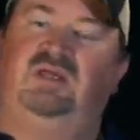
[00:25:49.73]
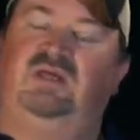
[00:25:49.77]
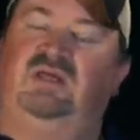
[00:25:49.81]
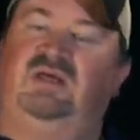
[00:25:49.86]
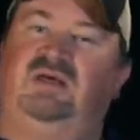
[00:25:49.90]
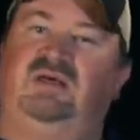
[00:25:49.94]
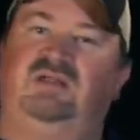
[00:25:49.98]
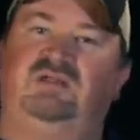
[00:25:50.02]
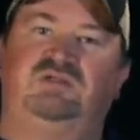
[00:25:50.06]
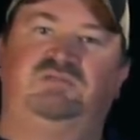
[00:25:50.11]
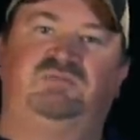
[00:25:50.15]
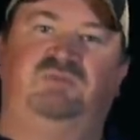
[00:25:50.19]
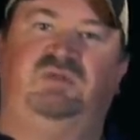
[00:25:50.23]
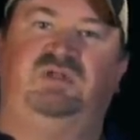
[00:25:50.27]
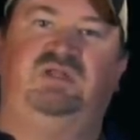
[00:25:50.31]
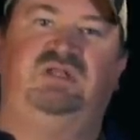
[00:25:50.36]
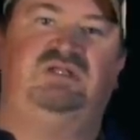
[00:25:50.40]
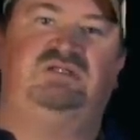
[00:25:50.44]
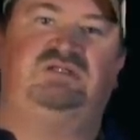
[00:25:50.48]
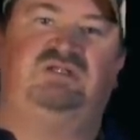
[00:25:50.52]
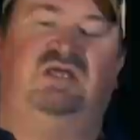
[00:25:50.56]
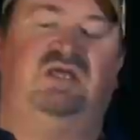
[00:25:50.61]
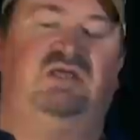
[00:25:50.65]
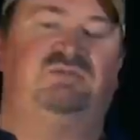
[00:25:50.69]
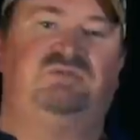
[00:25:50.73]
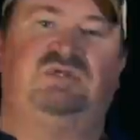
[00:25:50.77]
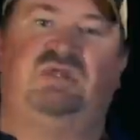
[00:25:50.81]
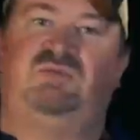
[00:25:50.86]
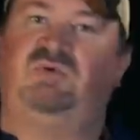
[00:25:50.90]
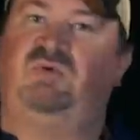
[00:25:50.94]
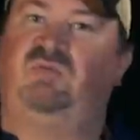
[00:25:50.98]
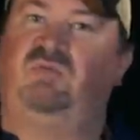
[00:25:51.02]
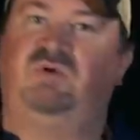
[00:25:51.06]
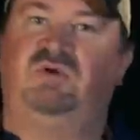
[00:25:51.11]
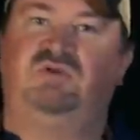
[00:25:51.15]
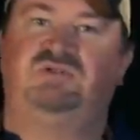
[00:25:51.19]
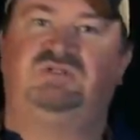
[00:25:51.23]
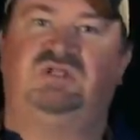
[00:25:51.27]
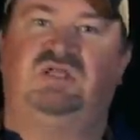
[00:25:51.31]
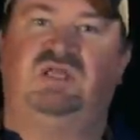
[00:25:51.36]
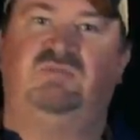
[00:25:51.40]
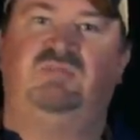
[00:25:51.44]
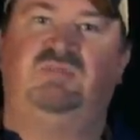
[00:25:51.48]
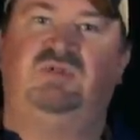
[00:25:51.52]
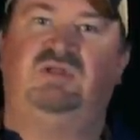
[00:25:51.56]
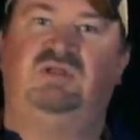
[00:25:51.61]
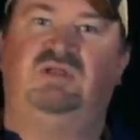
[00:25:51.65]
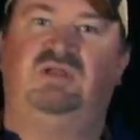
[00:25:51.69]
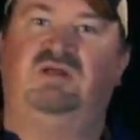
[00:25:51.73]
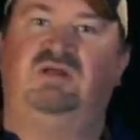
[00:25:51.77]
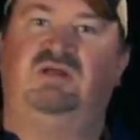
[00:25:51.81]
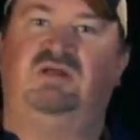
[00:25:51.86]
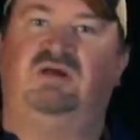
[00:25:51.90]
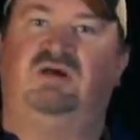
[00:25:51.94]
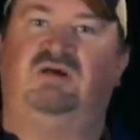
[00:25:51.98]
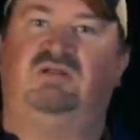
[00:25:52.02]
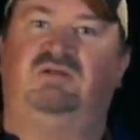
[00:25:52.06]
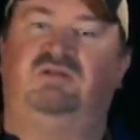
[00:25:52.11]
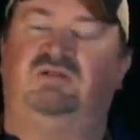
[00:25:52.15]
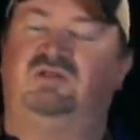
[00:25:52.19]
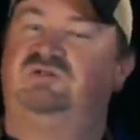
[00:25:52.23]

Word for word: Uh, there's plenty of times I'm a world champion duck caller.